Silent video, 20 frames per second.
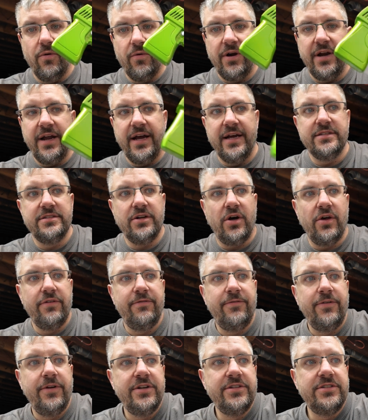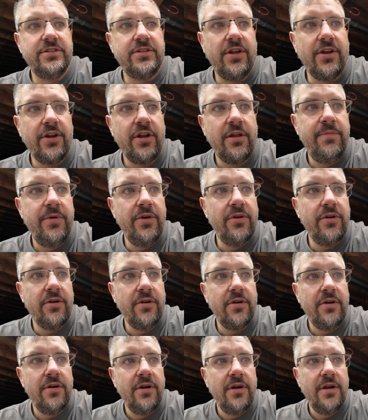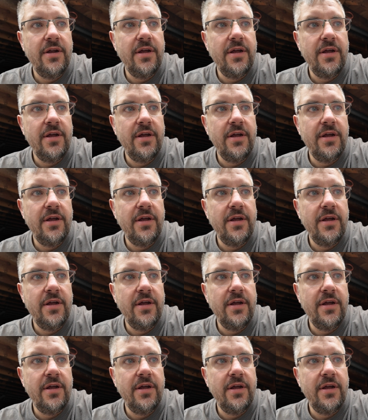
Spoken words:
worry guys, all the footage is on the computer.